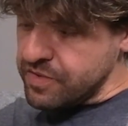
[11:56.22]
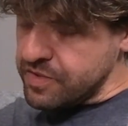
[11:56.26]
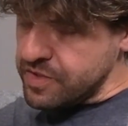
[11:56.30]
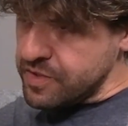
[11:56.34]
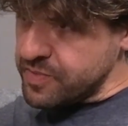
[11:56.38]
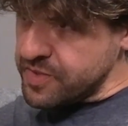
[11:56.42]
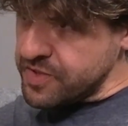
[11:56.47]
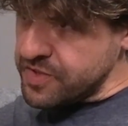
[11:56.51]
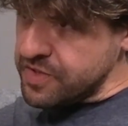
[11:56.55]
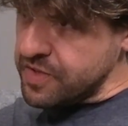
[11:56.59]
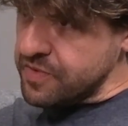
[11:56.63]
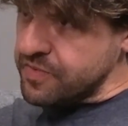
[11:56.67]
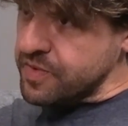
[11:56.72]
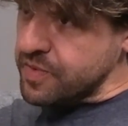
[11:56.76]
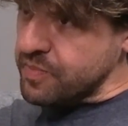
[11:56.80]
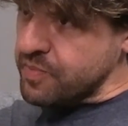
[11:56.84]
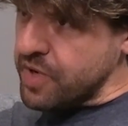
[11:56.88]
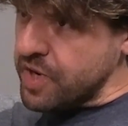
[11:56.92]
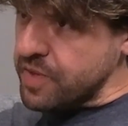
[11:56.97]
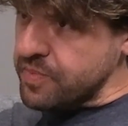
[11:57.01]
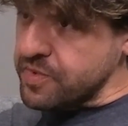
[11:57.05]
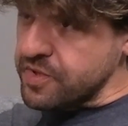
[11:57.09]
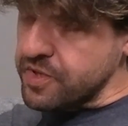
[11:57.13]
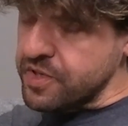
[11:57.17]
specific
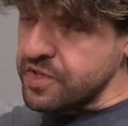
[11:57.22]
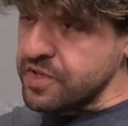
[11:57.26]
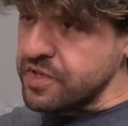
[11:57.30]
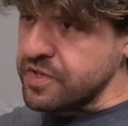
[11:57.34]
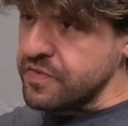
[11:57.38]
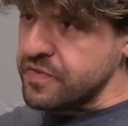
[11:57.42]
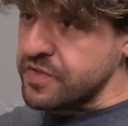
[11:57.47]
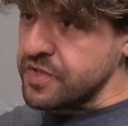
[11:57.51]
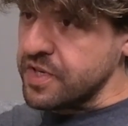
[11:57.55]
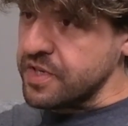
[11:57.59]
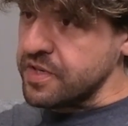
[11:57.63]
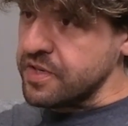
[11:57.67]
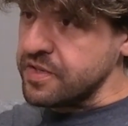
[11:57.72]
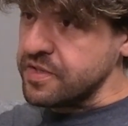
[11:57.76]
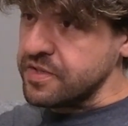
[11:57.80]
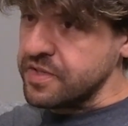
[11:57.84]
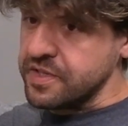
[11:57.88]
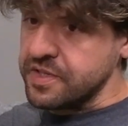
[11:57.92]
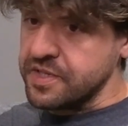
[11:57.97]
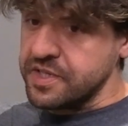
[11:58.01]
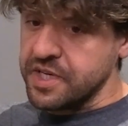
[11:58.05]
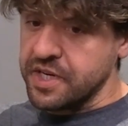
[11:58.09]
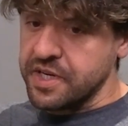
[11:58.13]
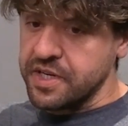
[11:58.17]
population of cells
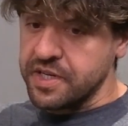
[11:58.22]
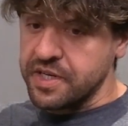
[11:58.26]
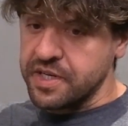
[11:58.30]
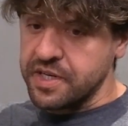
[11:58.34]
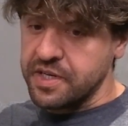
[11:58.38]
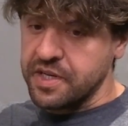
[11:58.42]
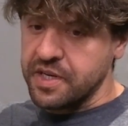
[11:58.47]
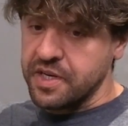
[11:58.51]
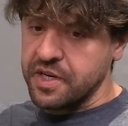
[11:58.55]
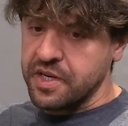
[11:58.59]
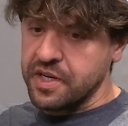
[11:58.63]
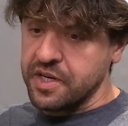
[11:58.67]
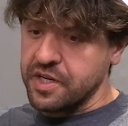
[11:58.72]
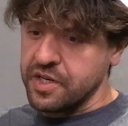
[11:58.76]
that's dying,